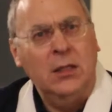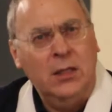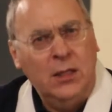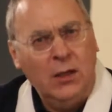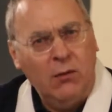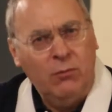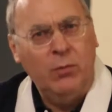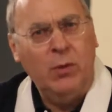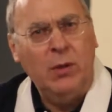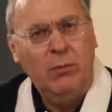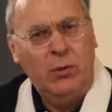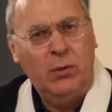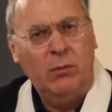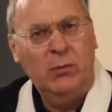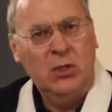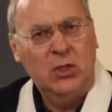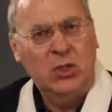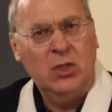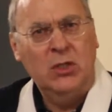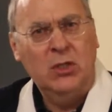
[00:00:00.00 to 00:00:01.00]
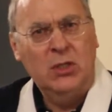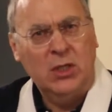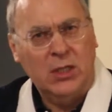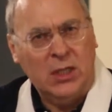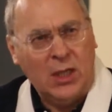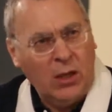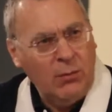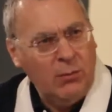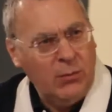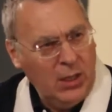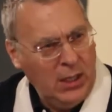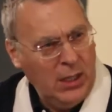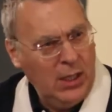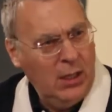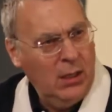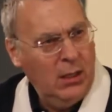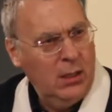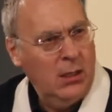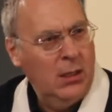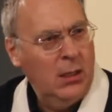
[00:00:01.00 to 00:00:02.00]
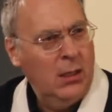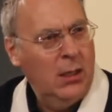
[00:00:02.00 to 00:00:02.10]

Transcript: to give me permission to come here.